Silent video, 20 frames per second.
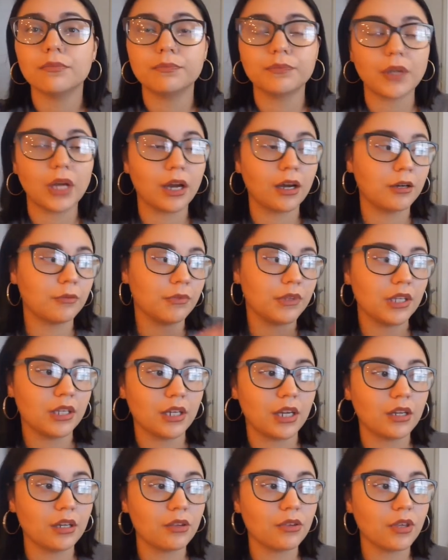than
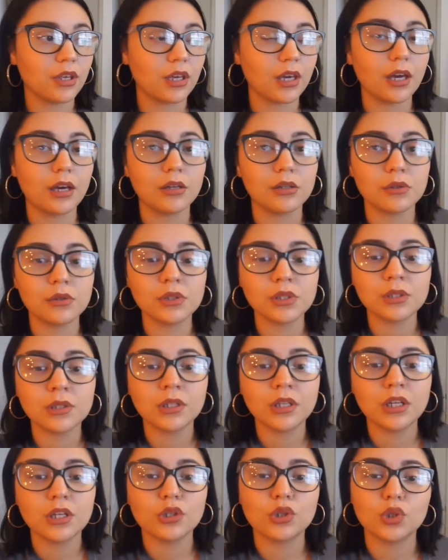anything else.
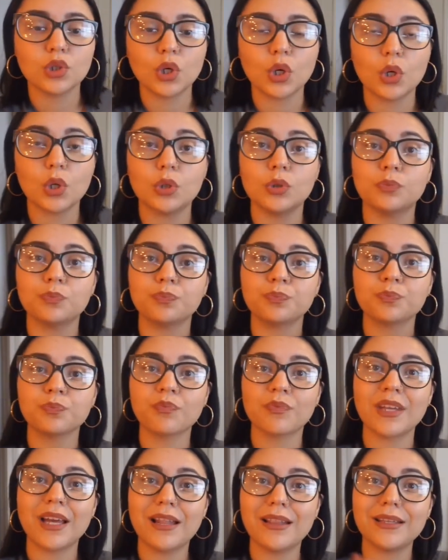So
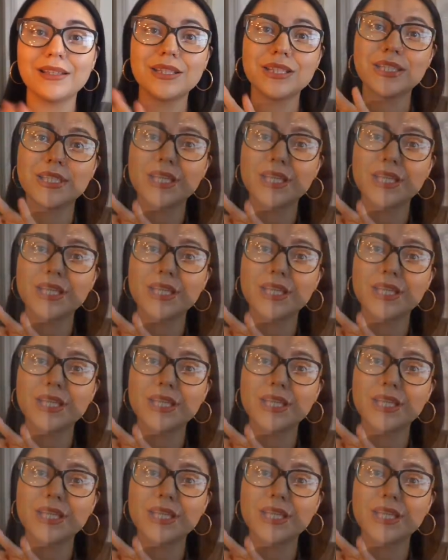let's